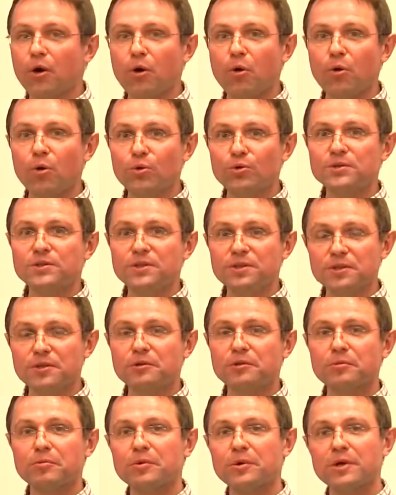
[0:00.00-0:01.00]
all deal
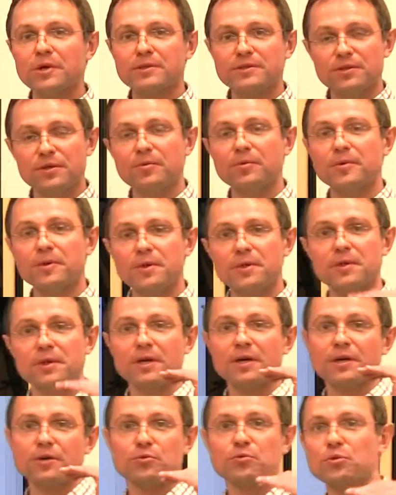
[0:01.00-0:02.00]
with it
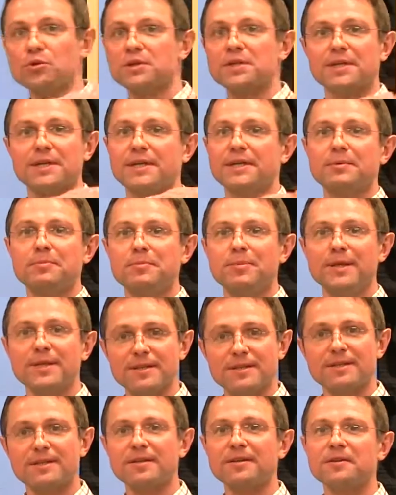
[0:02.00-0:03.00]
not
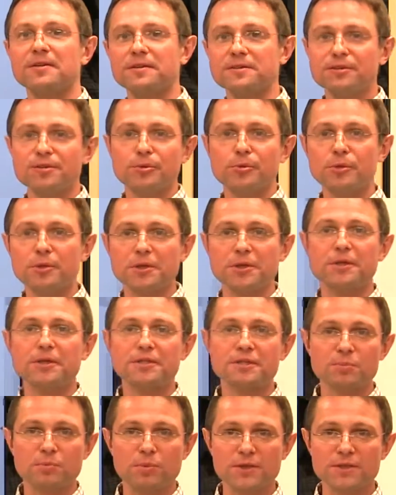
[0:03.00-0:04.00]
implicitly, they deal with it
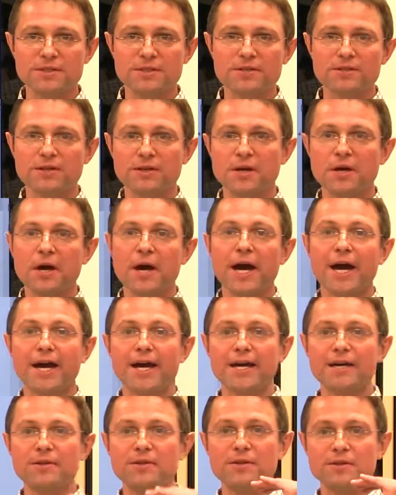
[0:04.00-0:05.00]
explicitly
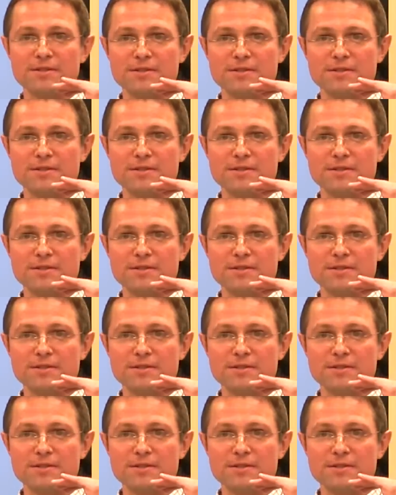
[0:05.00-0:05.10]
at the